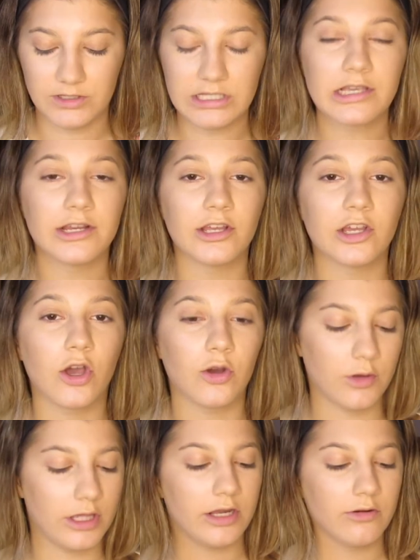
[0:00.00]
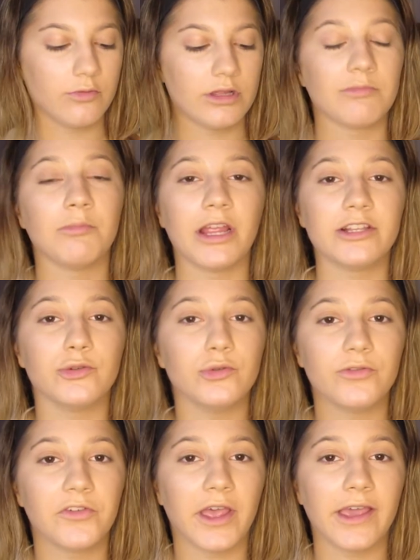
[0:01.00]
I'm just gonna go in with my
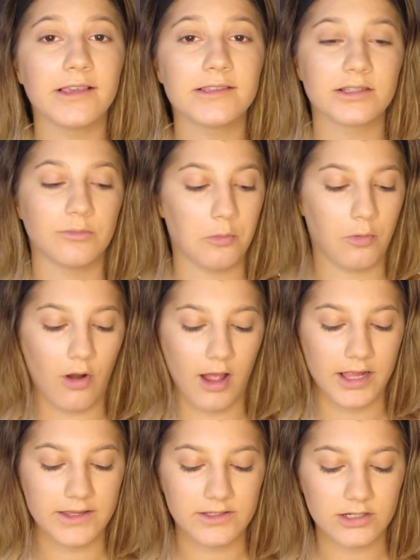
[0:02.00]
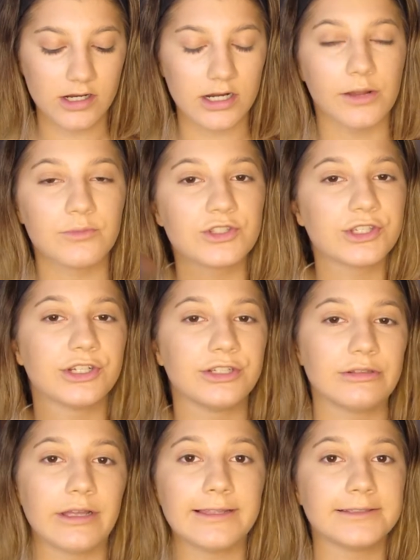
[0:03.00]
Too Faced bronzer. And I'm just
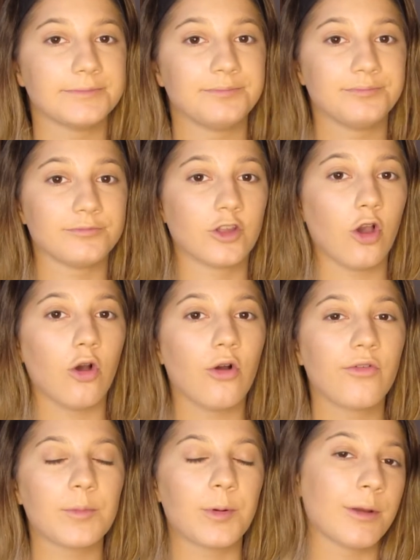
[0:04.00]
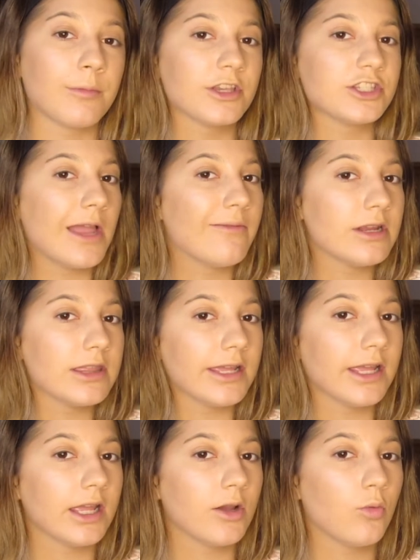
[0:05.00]
gonna, like, go over pretty much
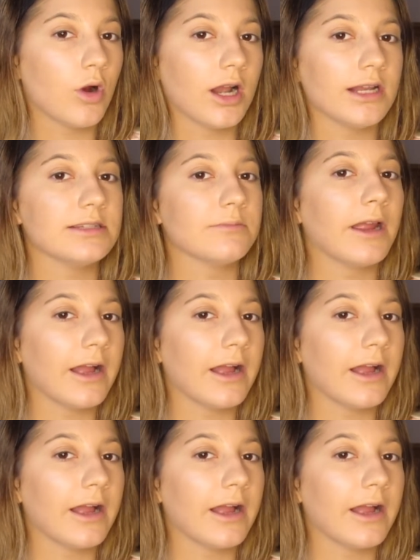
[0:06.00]
everything where I did my